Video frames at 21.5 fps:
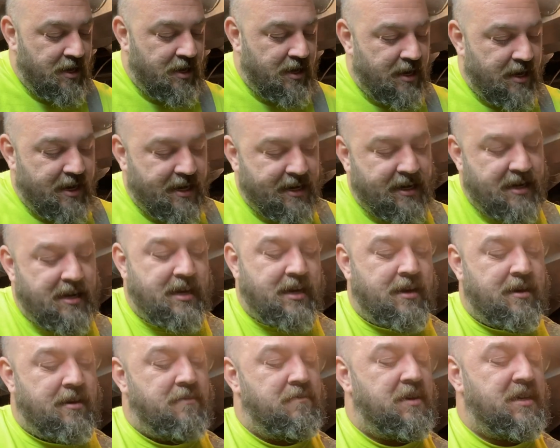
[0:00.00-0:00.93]
I got
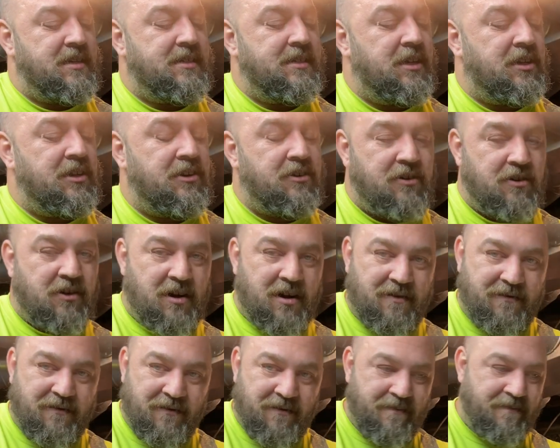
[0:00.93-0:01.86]
a, my cylinder
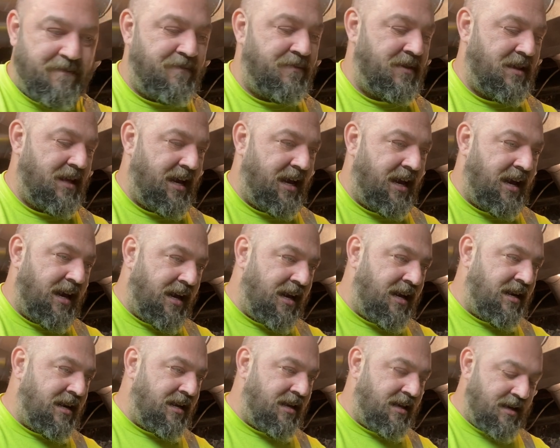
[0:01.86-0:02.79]
off and